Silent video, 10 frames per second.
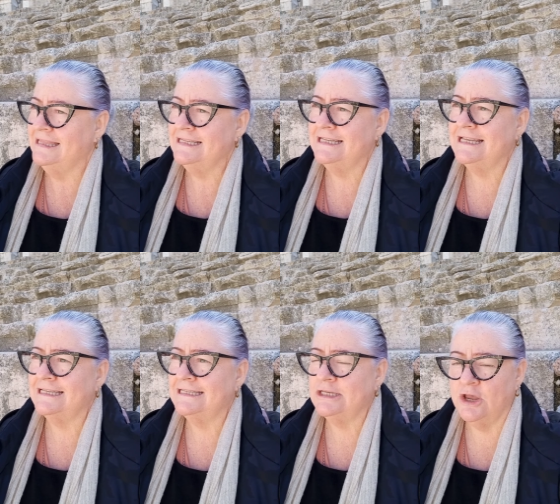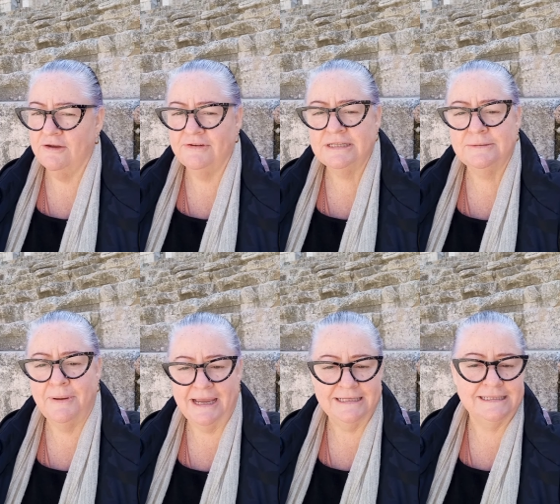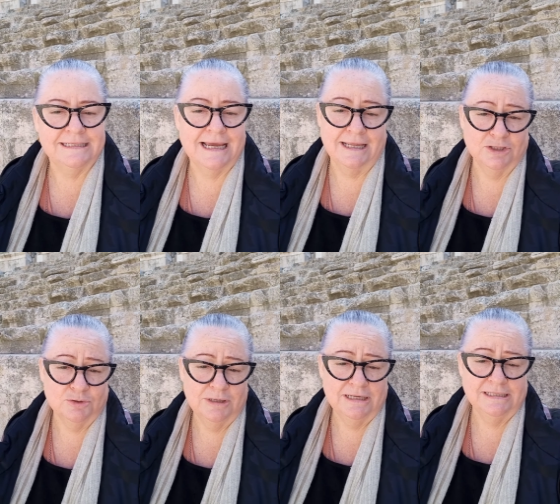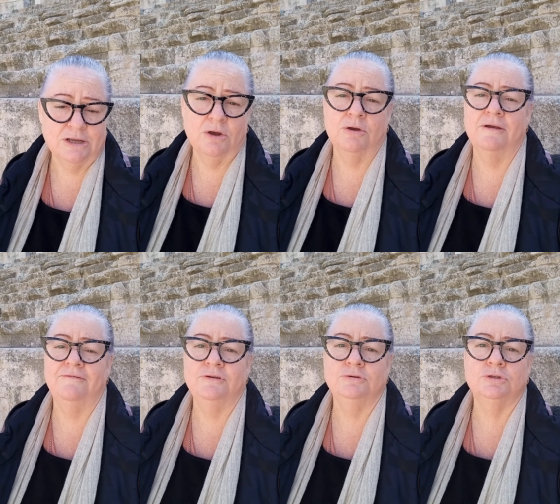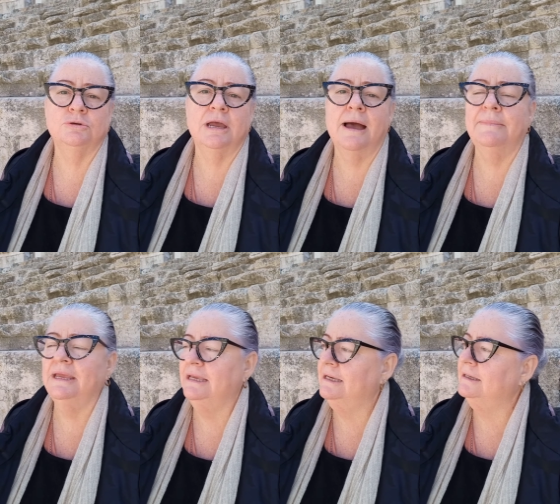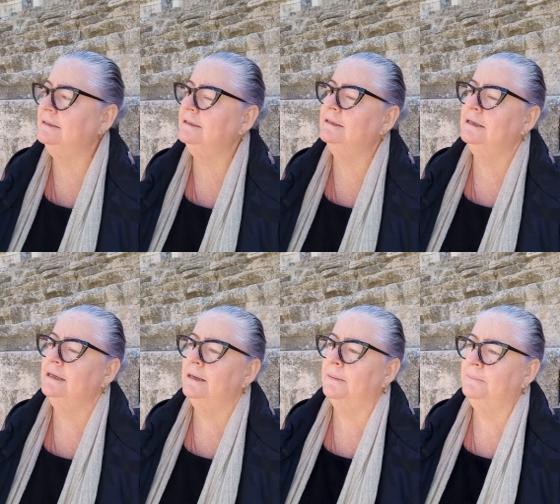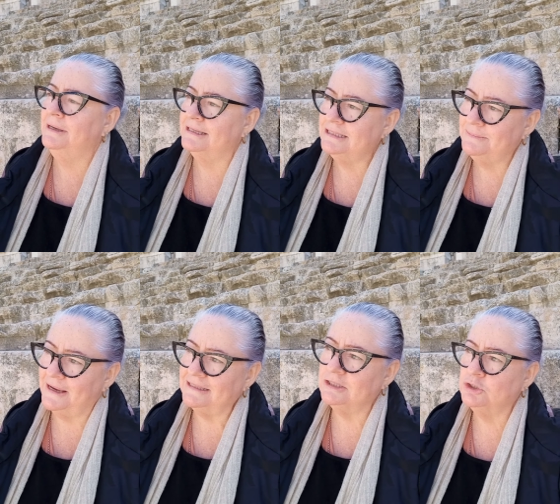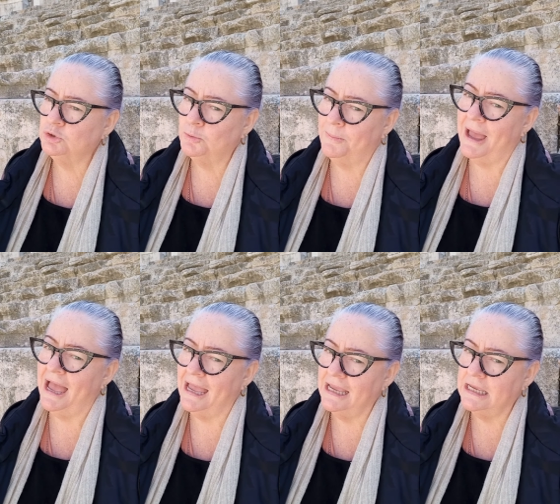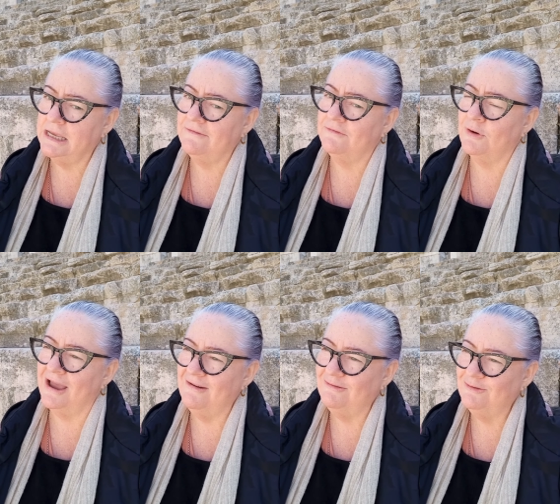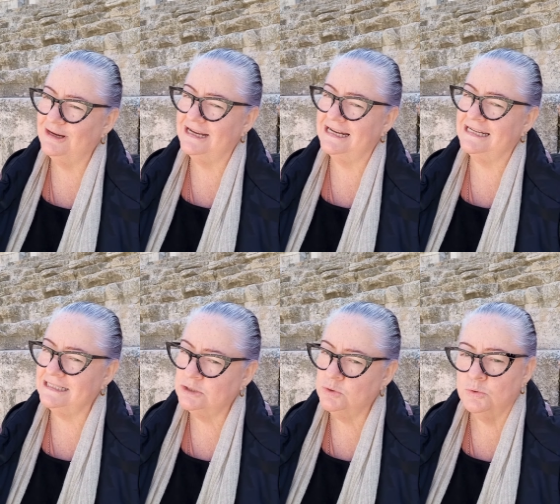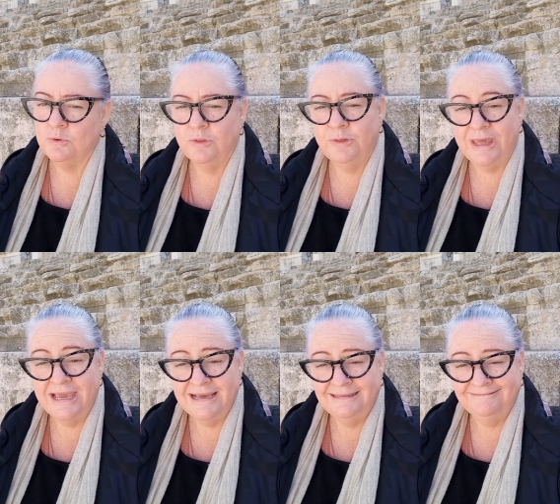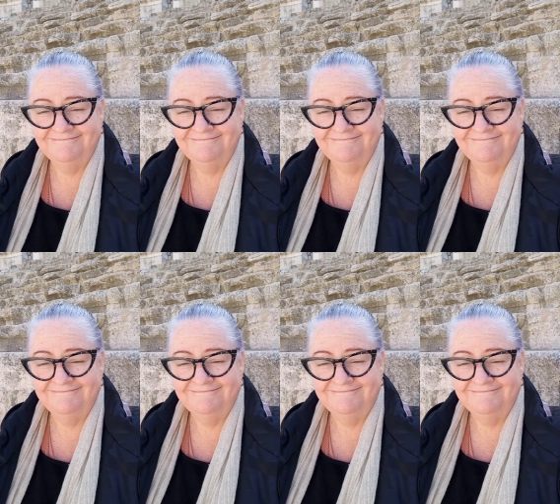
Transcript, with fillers: this is a service-based country, so if you do come here, be expected to pay for every little thing